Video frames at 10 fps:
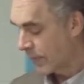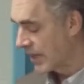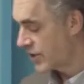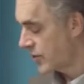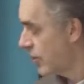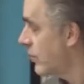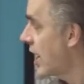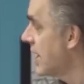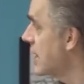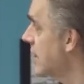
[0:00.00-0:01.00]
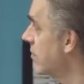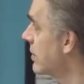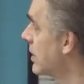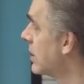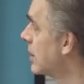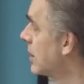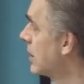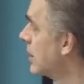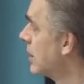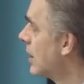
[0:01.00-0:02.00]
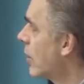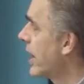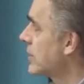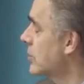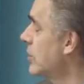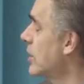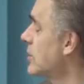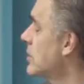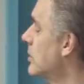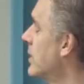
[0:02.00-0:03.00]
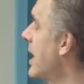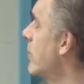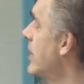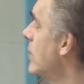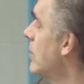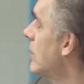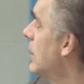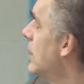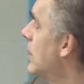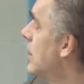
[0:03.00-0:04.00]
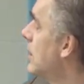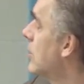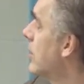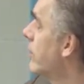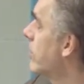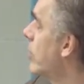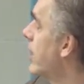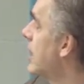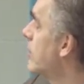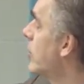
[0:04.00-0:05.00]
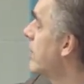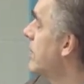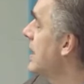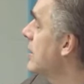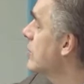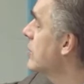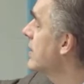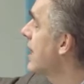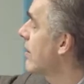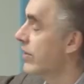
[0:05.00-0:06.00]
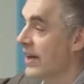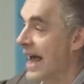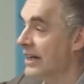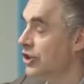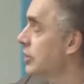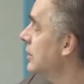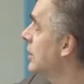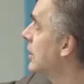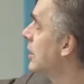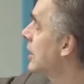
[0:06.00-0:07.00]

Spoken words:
It's so naive. Okay, so good. So now we know. You're going from point A to point B. You're doing that with an action.